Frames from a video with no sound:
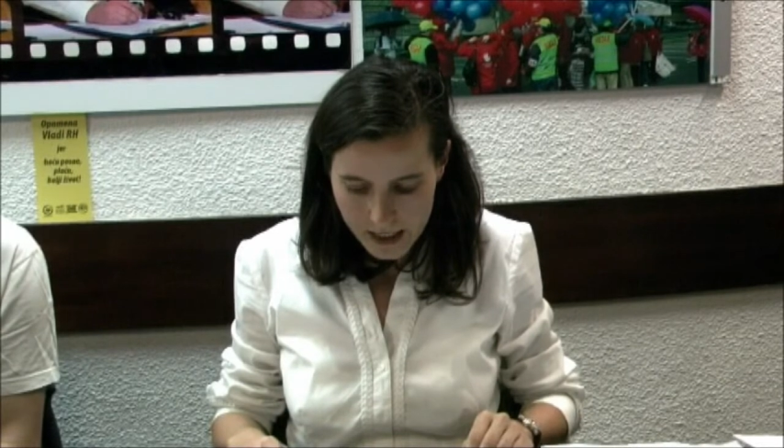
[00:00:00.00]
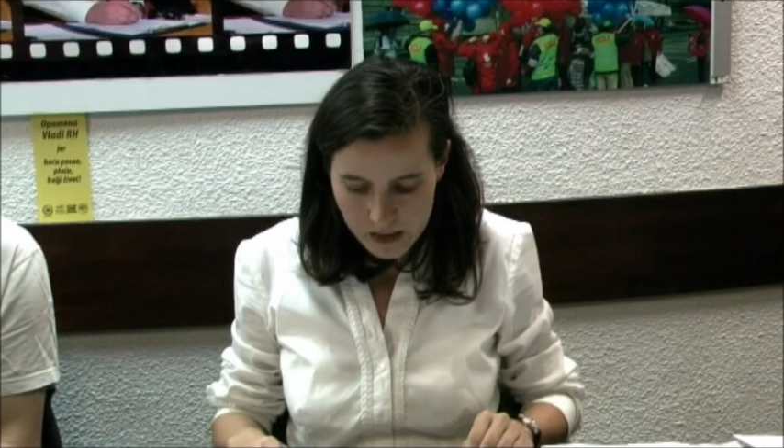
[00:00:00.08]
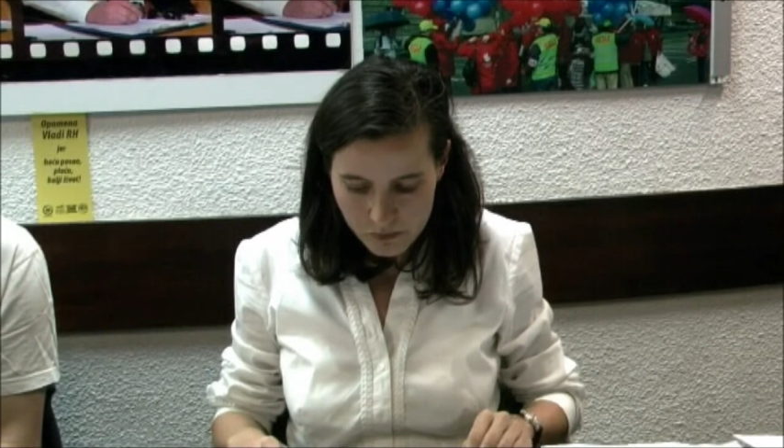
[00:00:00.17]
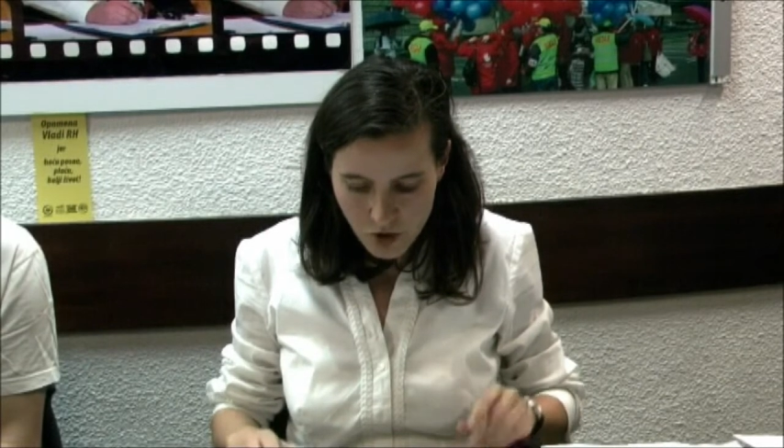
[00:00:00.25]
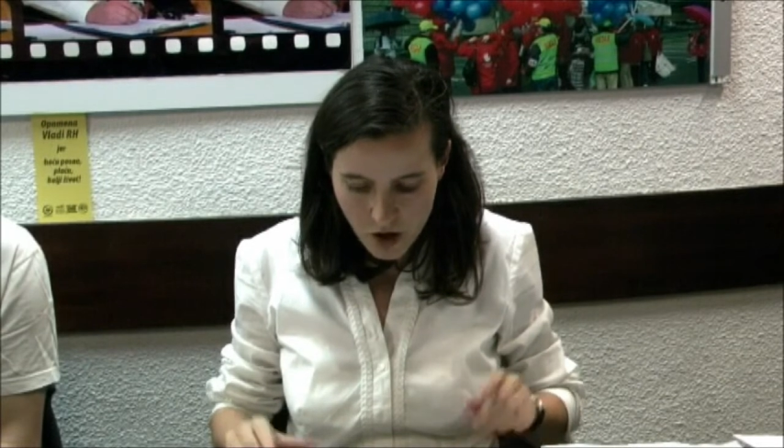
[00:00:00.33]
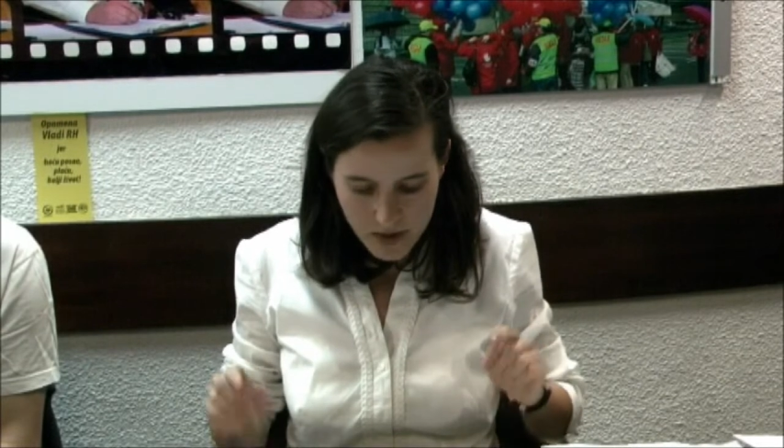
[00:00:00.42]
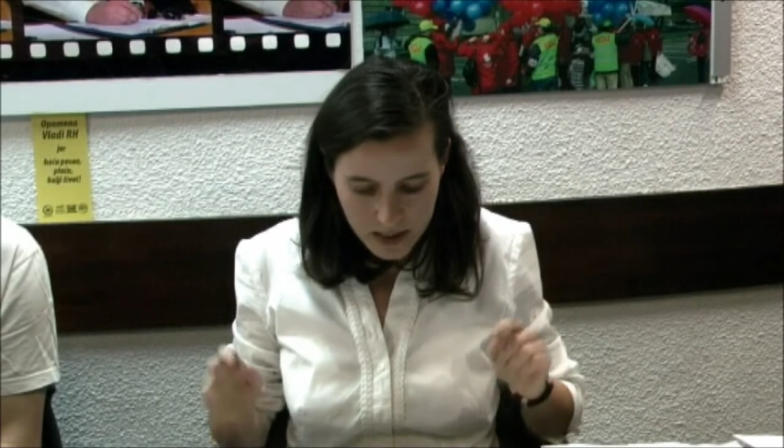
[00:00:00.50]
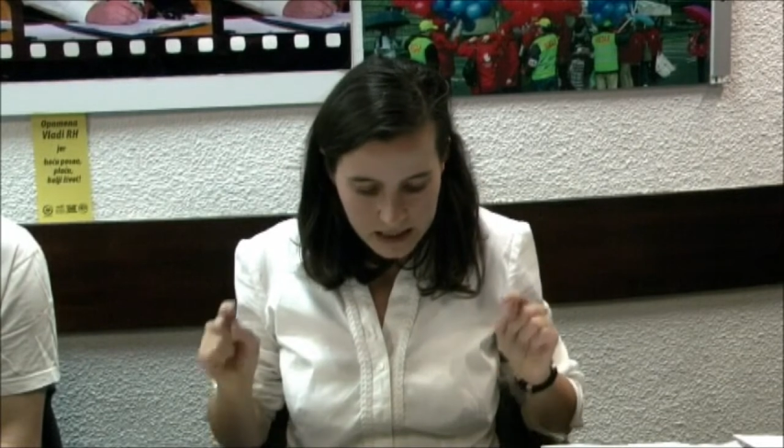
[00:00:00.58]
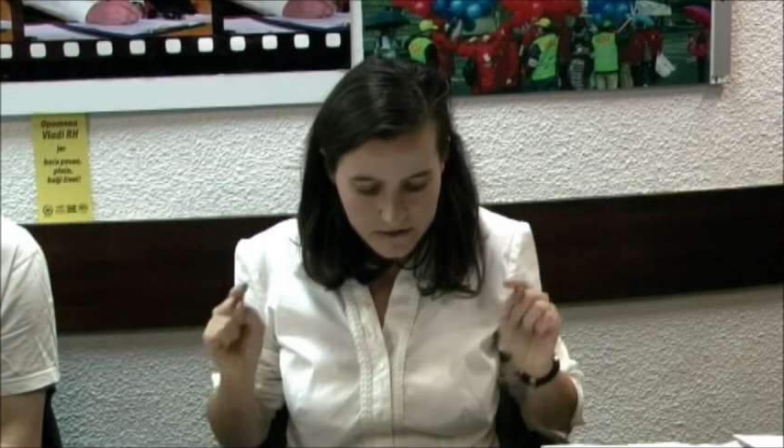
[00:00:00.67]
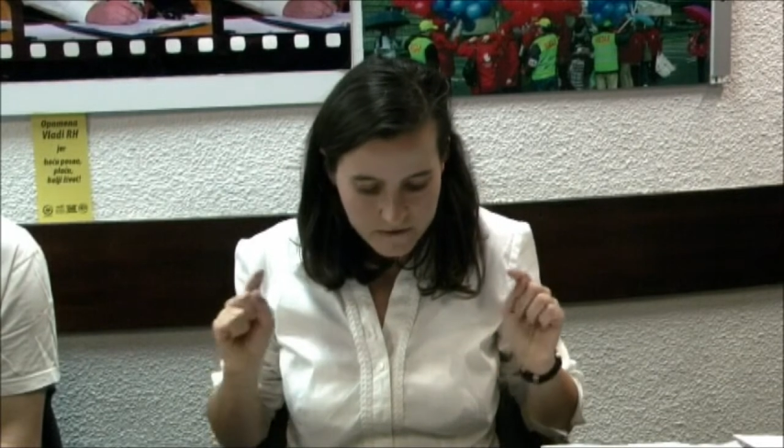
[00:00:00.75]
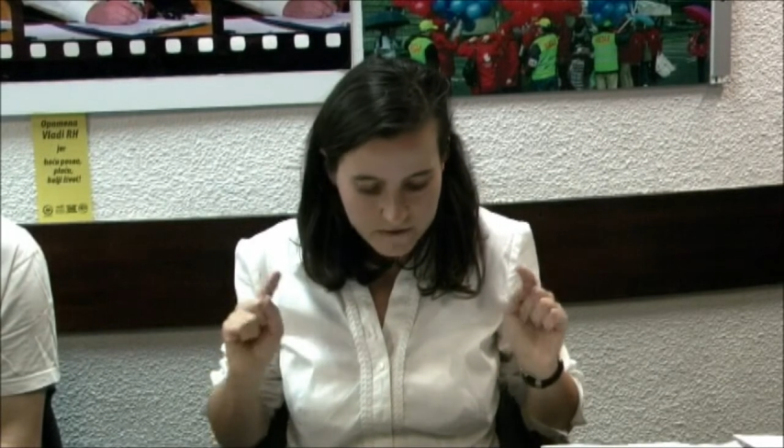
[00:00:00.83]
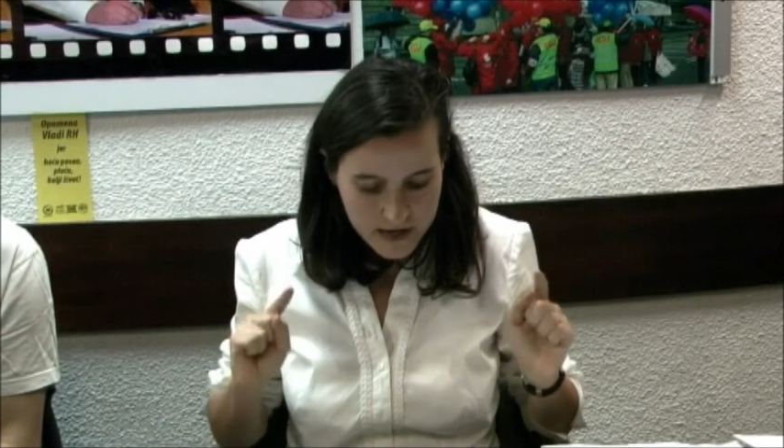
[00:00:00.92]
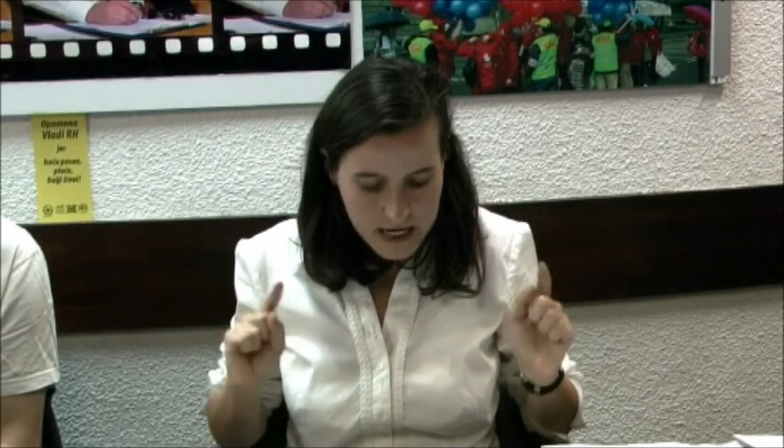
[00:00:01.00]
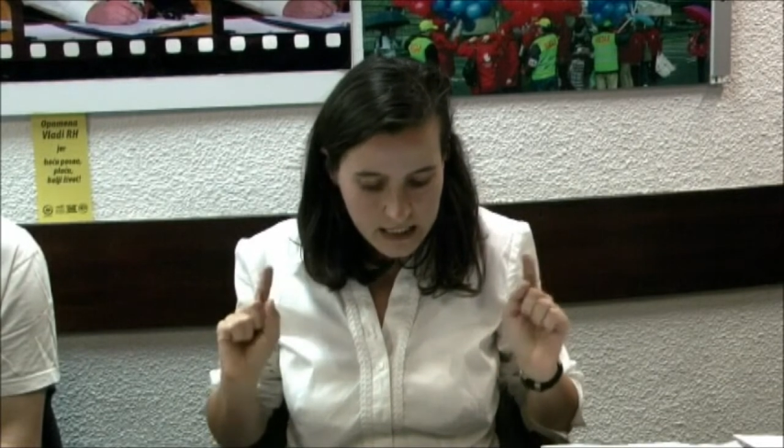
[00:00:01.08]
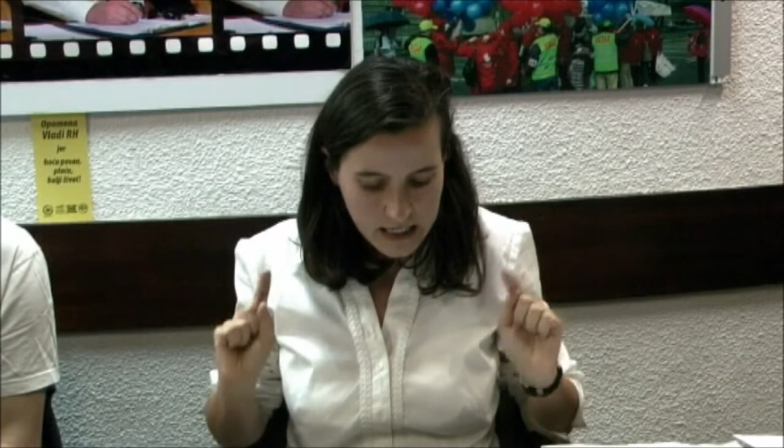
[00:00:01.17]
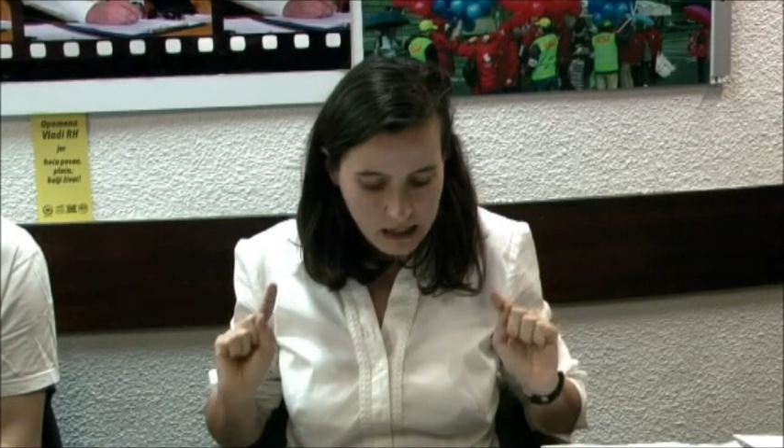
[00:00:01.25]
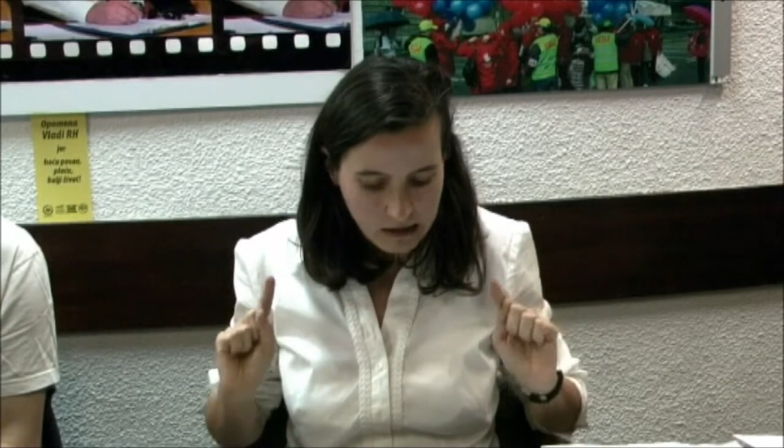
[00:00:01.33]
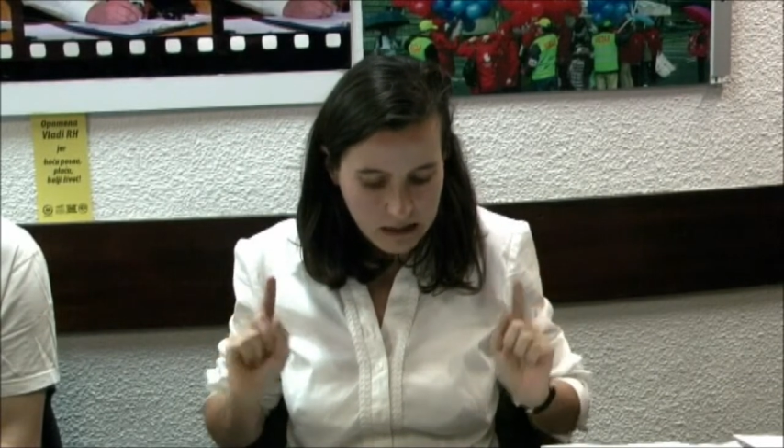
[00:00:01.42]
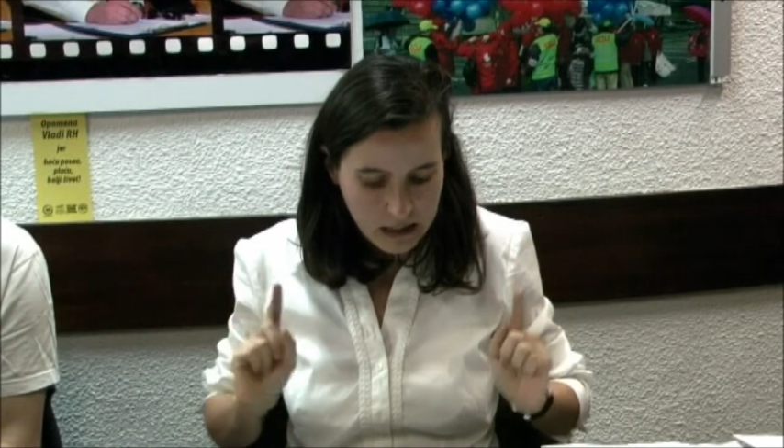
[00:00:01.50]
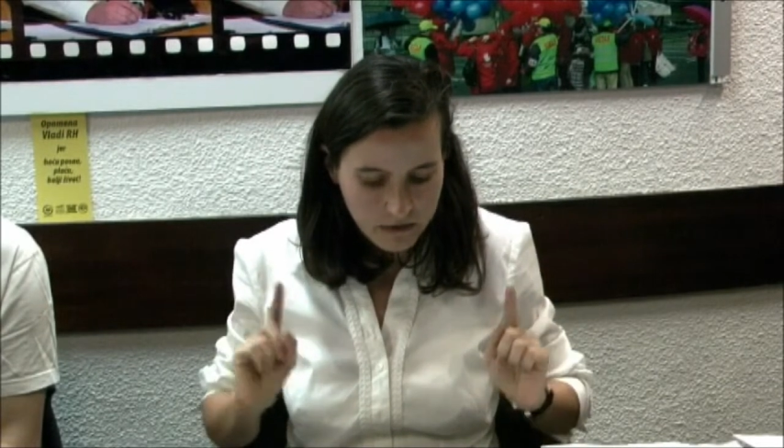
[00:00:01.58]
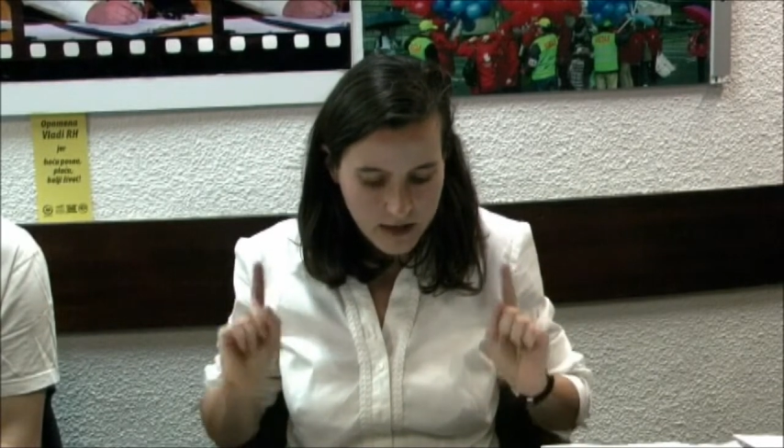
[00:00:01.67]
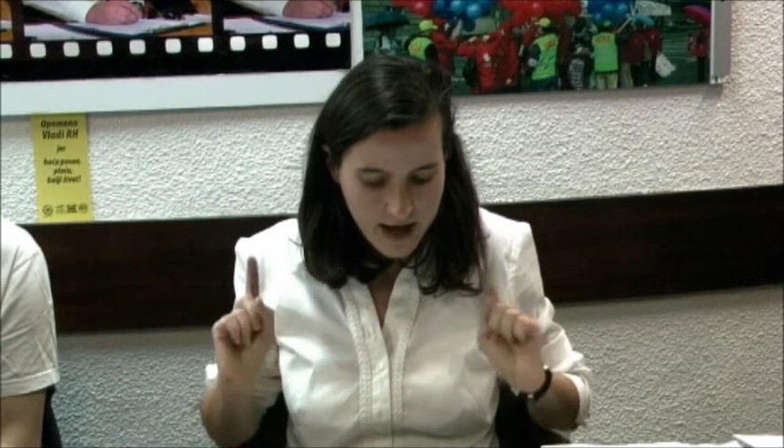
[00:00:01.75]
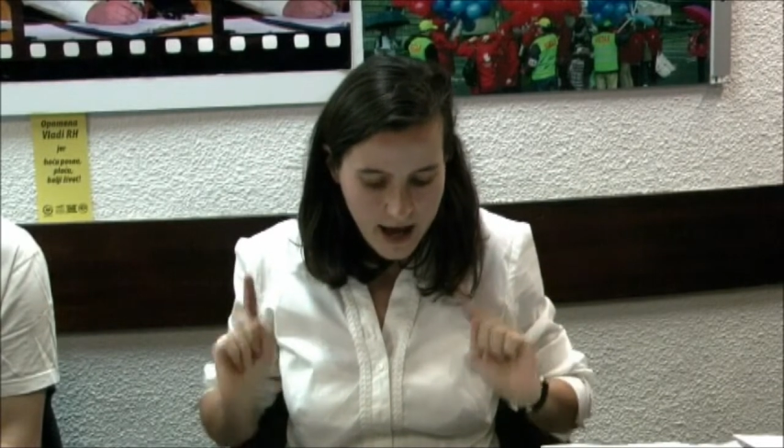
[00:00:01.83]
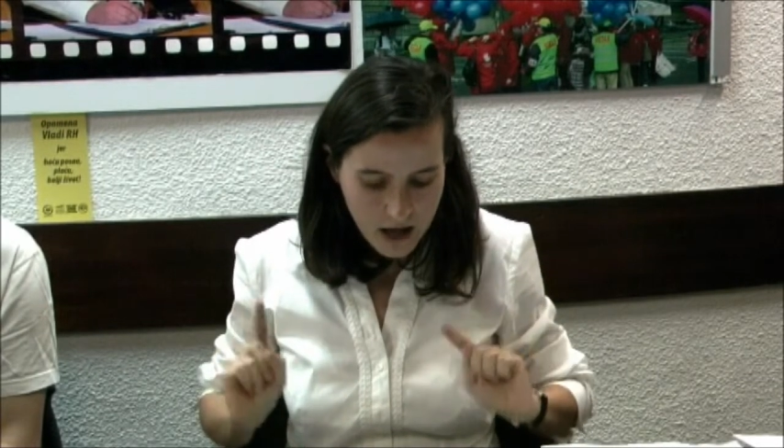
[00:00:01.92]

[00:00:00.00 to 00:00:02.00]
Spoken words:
as primarily free caregiving